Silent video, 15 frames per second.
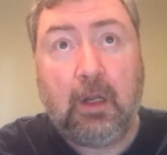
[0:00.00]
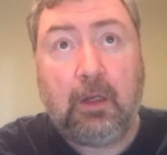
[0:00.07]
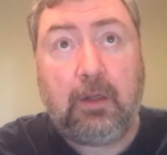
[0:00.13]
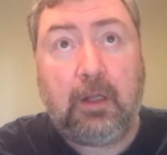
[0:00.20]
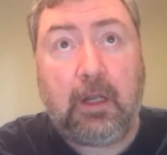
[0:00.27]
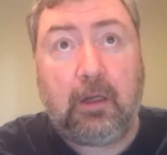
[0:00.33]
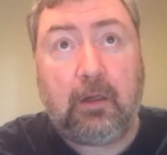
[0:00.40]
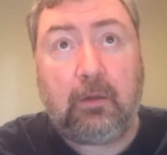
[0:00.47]

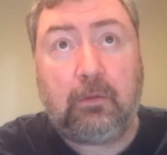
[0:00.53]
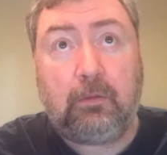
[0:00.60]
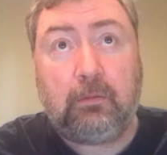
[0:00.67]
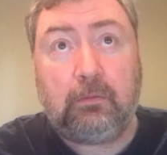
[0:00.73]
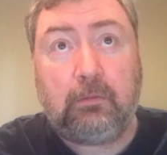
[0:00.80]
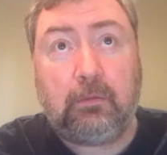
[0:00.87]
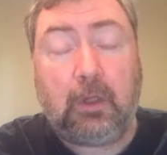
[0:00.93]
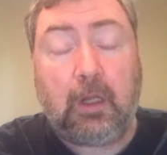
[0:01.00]
Now,
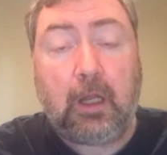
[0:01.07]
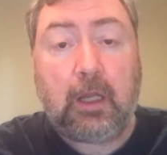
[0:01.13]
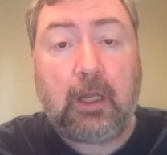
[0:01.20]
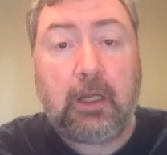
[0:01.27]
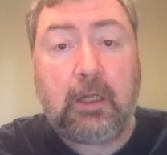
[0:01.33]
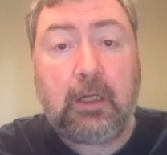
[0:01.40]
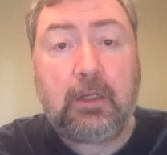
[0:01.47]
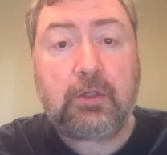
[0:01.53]

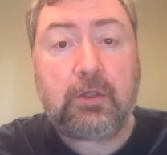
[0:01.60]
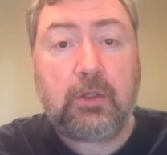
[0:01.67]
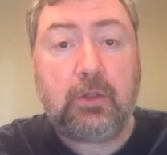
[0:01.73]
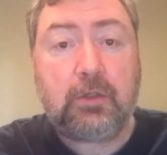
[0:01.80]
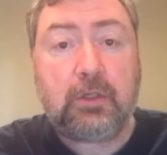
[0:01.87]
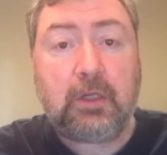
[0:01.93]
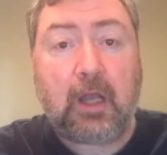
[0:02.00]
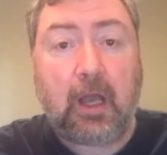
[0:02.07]
here's
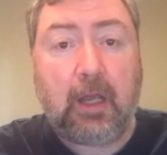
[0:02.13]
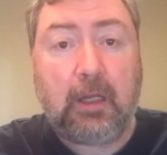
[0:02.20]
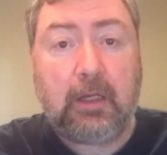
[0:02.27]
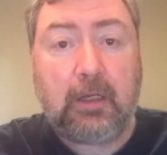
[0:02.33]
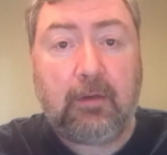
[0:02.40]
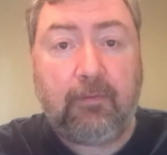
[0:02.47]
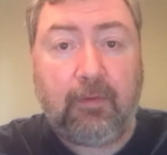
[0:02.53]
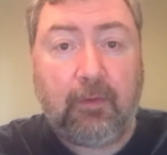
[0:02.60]
using
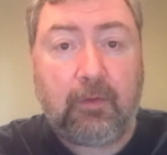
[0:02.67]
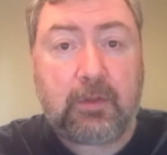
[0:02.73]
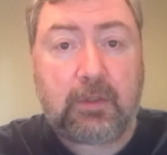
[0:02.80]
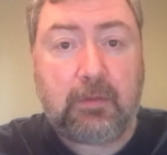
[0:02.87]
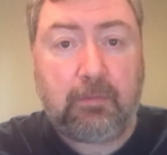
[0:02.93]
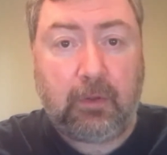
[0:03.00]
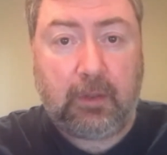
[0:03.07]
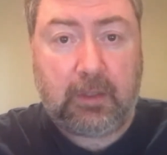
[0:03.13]
a very
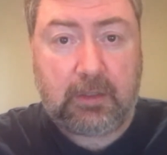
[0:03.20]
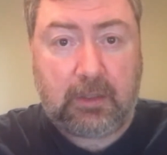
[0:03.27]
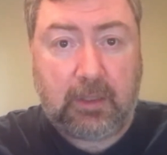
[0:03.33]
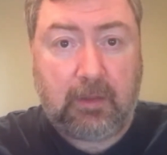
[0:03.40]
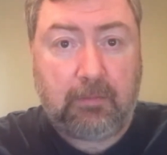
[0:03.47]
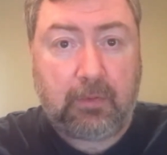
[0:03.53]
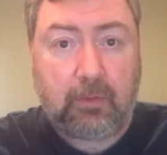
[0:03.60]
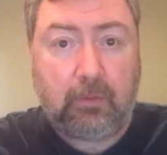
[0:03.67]
simple
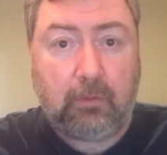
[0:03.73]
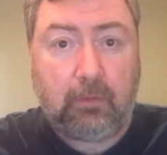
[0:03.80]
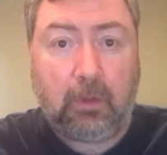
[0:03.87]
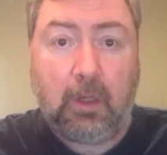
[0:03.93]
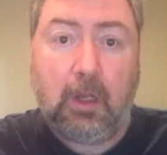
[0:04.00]
example.